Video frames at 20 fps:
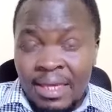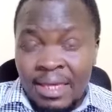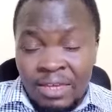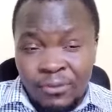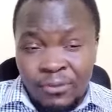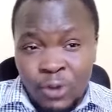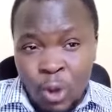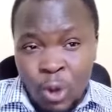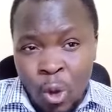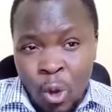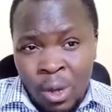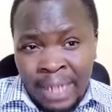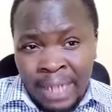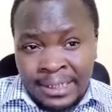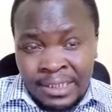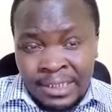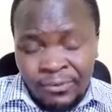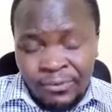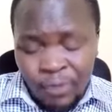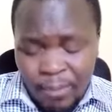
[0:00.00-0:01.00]
If you look
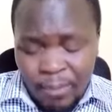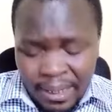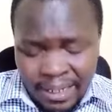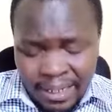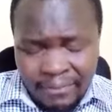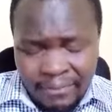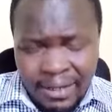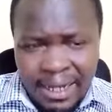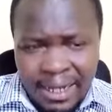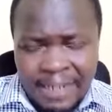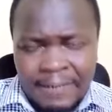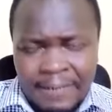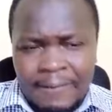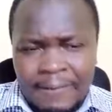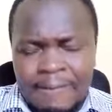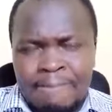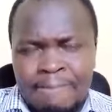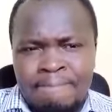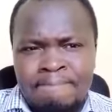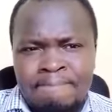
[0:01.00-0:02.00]
at it from another
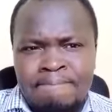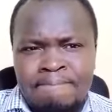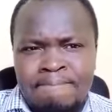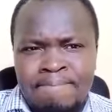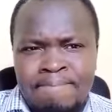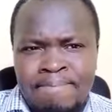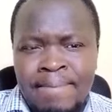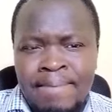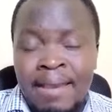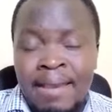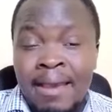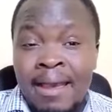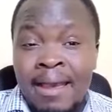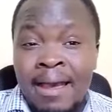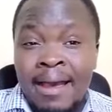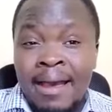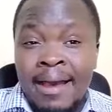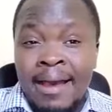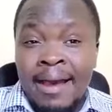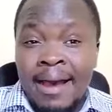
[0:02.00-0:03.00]
angle,
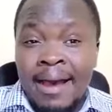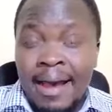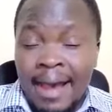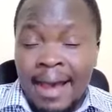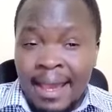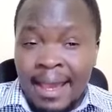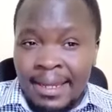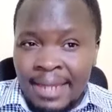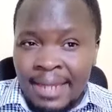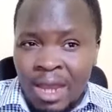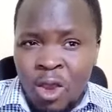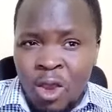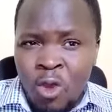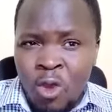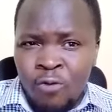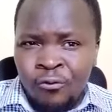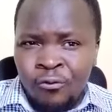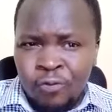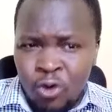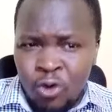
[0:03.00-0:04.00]
I
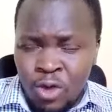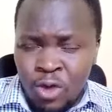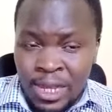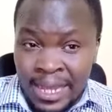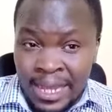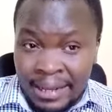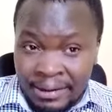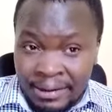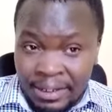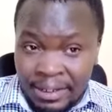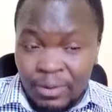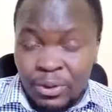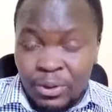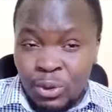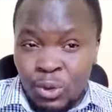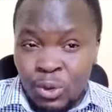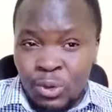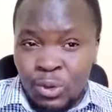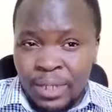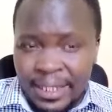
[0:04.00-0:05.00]
now fully agree with
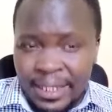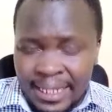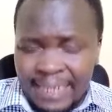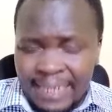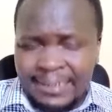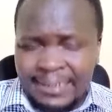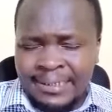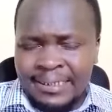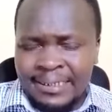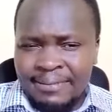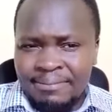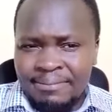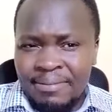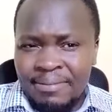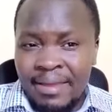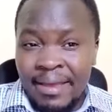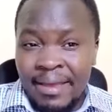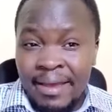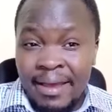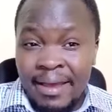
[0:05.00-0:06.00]
Uhuru Kenyatta.
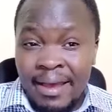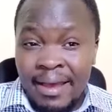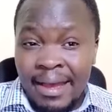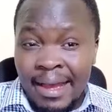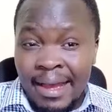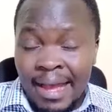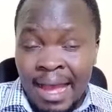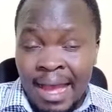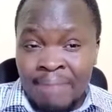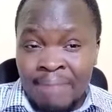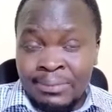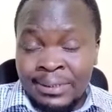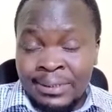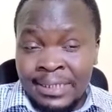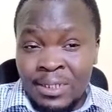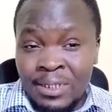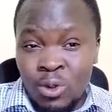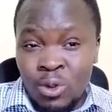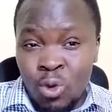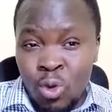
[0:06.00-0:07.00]
I'm
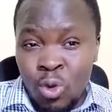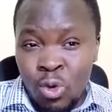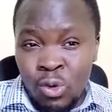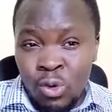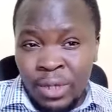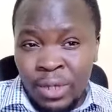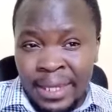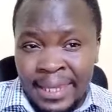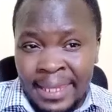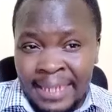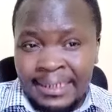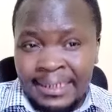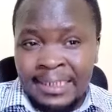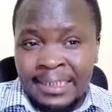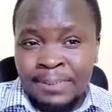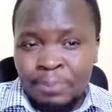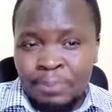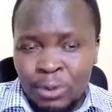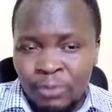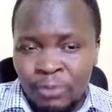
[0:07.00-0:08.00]
seeing Uhuru
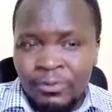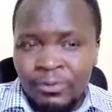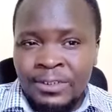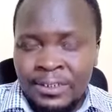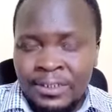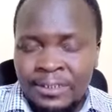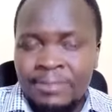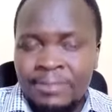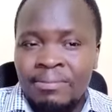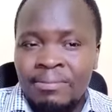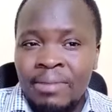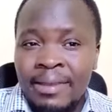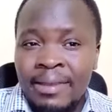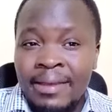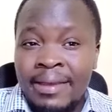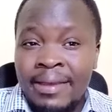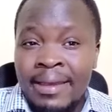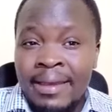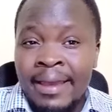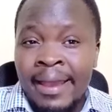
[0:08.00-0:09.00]
Kenyatta's prophecy
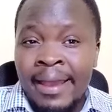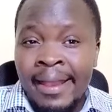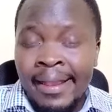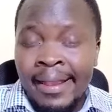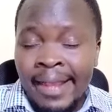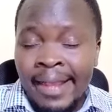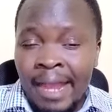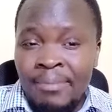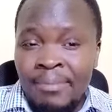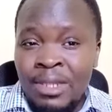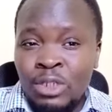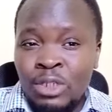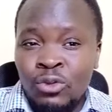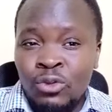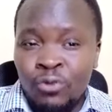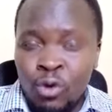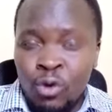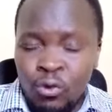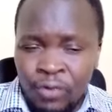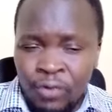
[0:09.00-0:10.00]
coming to
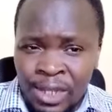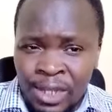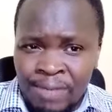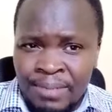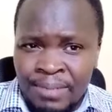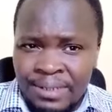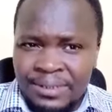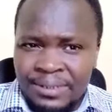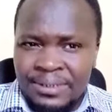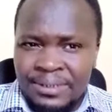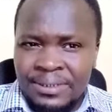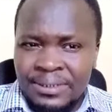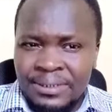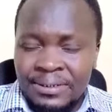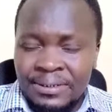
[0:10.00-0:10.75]
fulfillment.